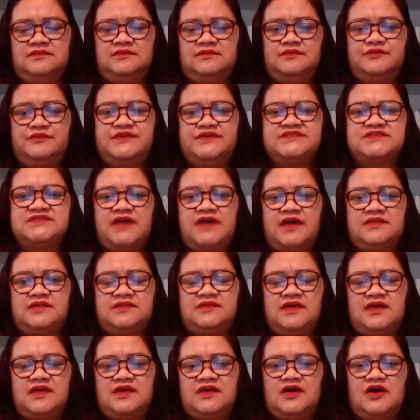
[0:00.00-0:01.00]

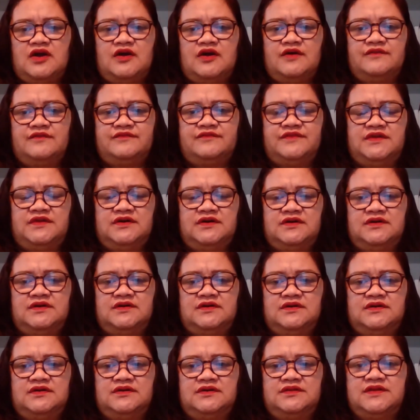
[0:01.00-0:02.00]
reciting of
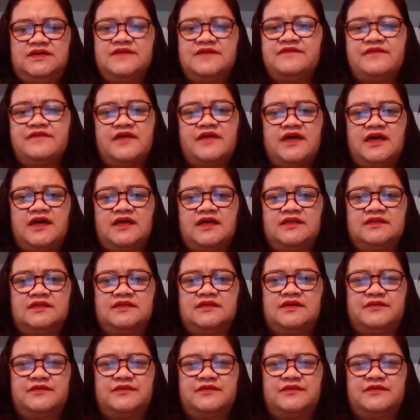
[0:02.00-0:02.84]
the different.